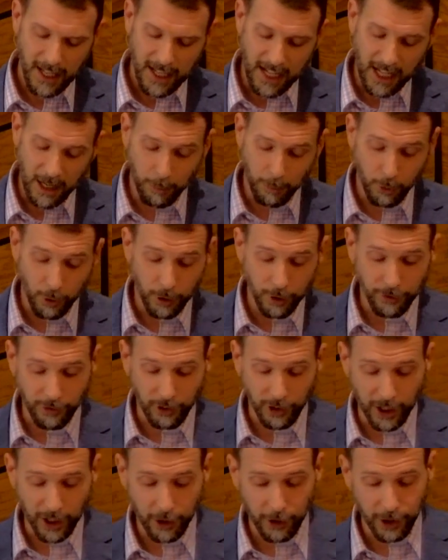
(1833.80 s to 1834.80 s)
Emperor
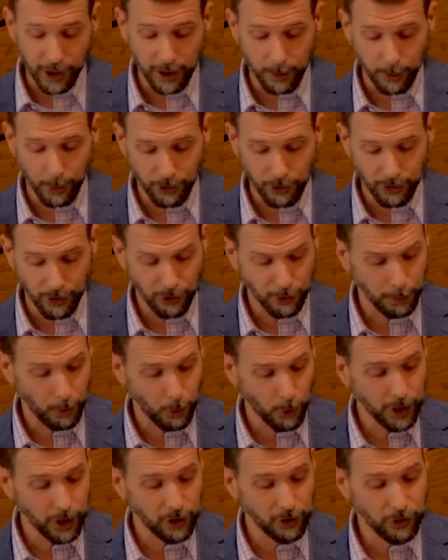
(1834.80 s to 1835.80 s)
Valerian was
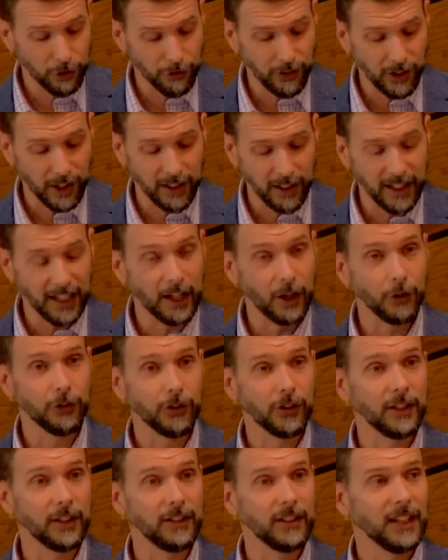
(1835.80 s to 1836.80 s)
disappointed to find
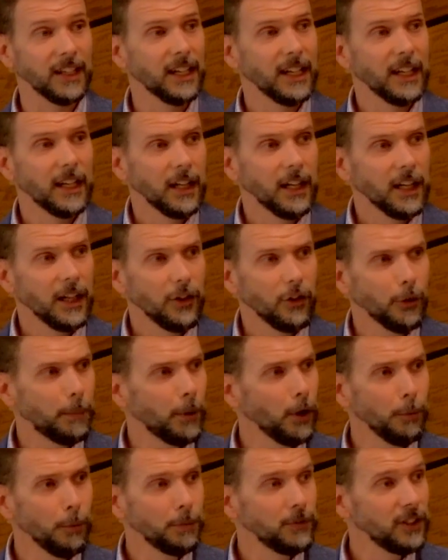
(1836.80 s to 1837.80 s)
out that the
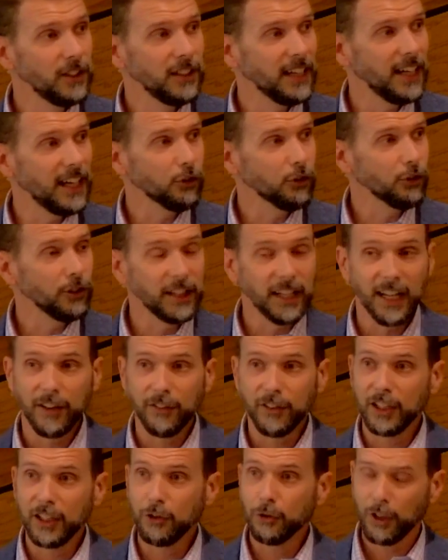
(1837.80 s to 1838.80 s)
Pope didn't actually
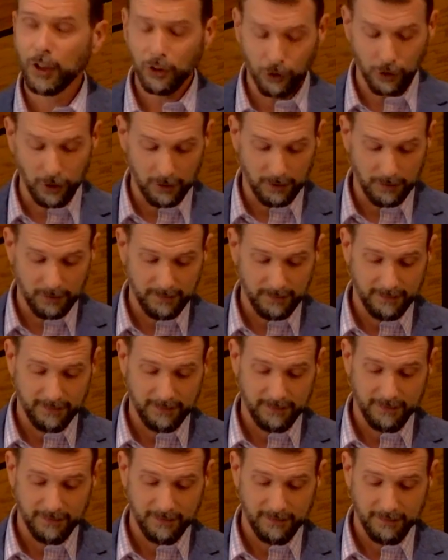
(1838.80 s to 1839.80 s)
have any treasure.
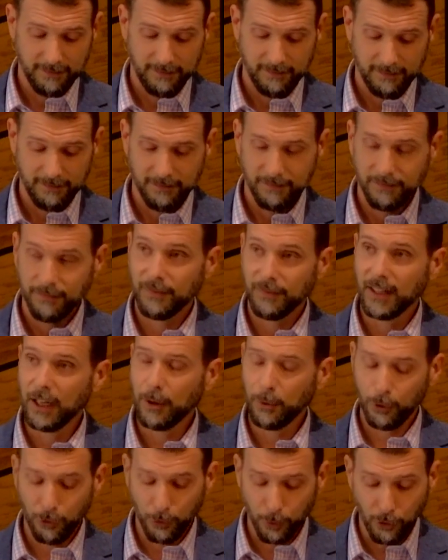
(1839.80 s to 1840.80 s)

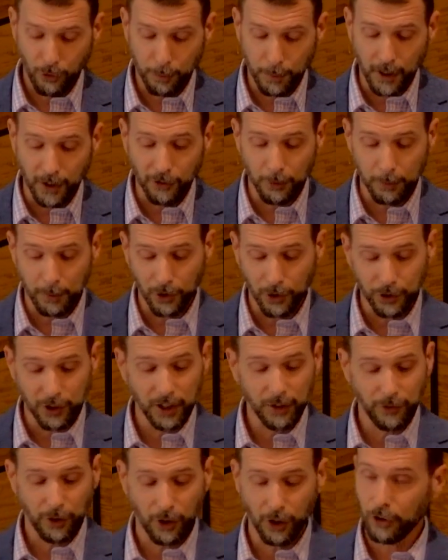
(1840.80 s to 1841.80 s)
That was the
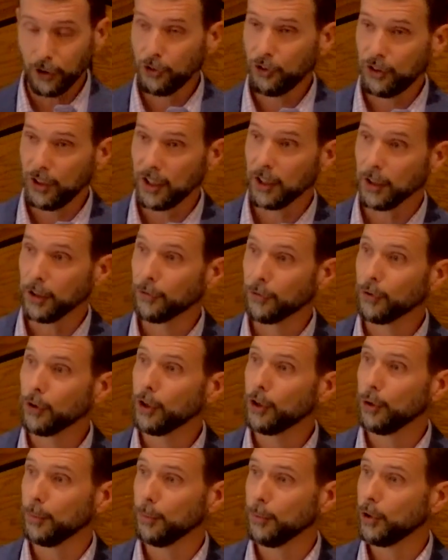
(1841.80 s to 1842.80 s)
responsibility of the Archdeacon of
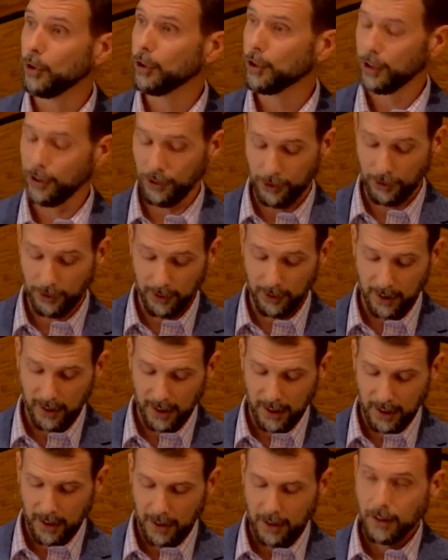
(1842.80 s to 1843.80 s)
Rome, Lawrence.
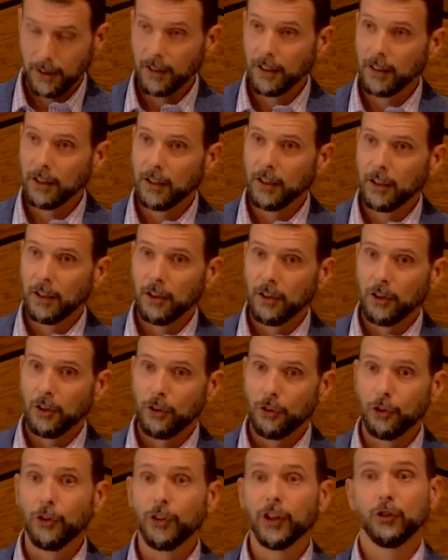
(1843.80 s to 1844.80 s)

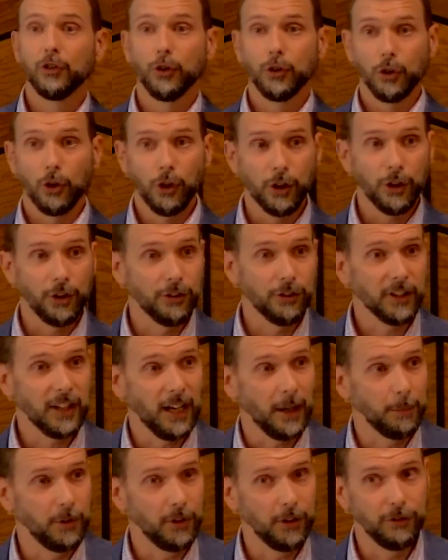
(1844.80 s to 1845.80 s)
So they took Lawrence
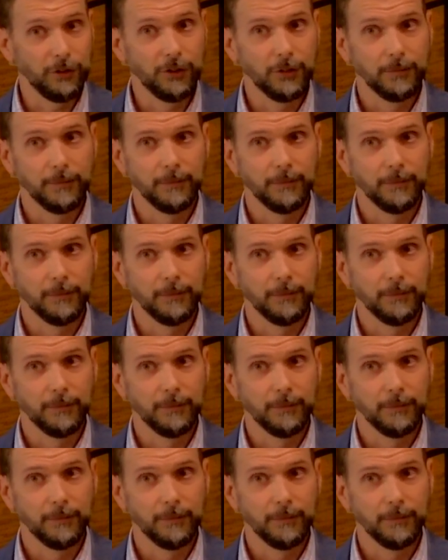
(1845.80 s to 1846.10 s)
captive.